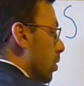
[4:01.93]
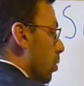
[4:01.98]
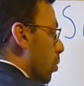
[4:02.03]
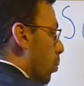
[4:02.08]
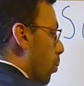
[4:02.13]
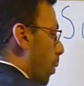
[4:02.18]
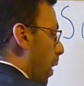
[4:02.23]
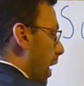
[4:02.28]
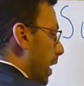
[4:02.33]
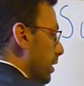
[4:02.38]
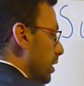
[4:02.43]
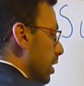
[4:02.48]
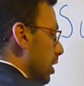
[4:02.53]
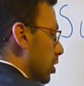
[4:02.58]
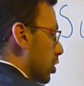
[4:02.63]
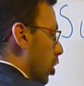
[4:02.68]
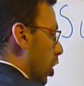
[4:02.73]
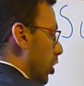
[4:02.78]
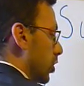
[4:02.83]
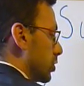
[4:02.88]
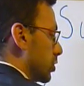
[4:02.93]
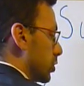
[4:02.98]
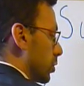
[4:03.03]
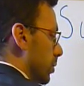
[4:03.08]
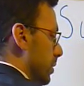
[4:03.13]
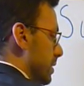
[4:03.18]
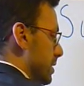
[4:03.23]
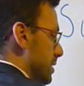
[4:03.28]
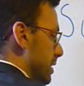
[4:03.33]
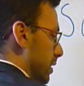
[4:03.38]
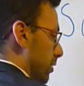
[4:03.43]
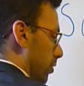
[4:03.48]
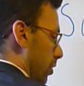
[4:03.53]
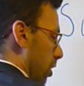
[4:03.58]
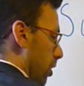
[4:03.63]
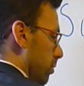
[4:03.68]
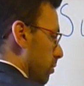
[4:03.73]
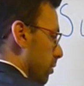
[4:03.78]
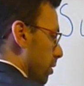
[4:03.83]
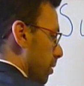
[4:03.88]
1 goes to a
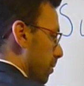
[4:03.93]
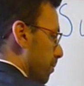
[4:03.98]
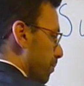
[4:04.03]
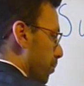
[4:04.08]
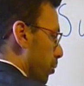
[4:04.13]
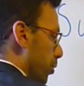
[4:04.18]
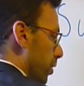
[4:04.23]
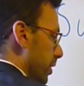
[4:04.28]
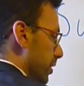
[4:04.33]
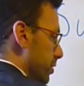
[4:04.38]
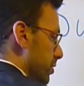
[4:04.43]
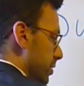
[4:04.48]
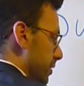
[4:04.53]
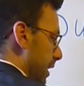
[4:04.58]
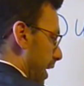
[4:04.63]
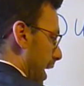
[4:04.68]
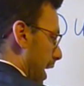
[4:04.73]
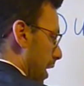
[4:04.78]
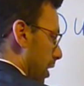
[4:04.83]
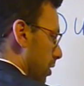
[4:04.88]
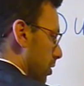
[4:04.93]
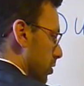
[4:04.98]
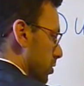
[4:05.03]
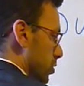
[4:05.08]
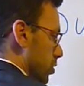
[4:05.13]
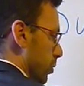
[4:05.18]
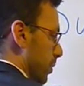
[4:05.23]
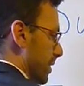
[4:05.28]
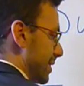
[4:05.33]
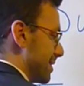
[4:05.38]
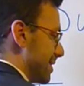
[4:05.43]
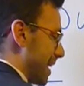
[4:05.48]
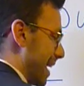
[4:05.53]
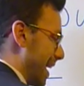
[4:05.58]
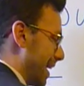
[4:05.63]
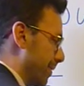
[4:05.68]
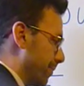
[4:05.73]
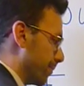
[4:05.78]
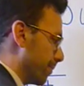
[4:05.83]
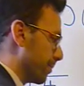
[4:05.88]
0. Put it now to a
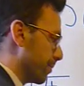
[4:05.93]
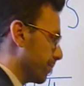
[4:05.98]
10.